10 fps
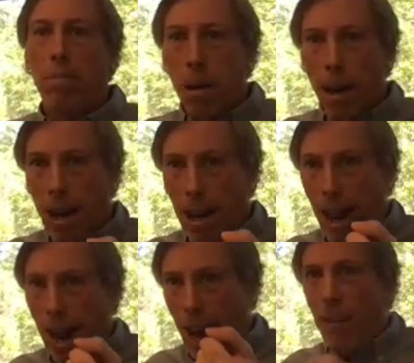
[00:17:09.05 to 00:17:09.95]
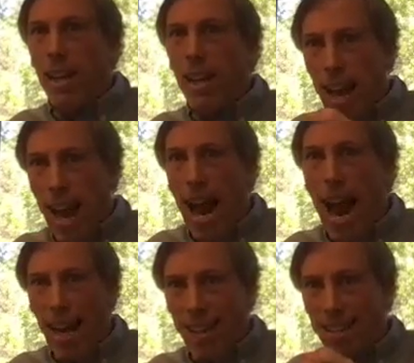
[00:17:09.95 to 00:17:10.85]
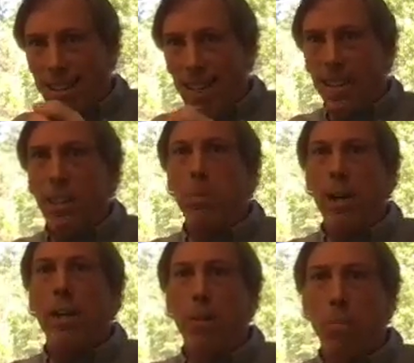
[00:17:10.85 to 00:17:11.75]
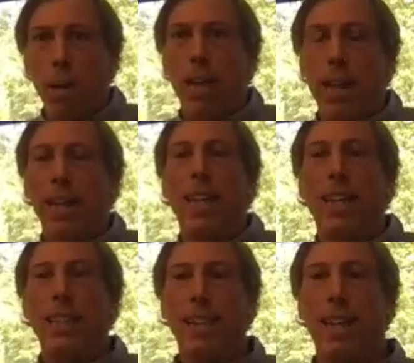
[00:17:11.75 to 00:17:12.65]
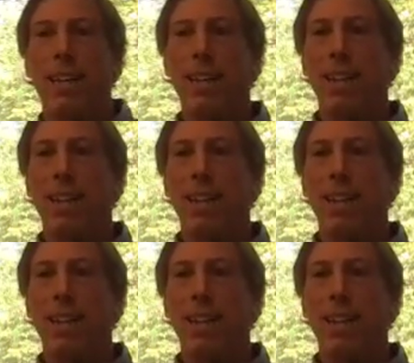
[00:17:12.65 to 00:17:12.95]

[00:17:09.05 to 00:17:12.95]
but having that experience of plugging things in.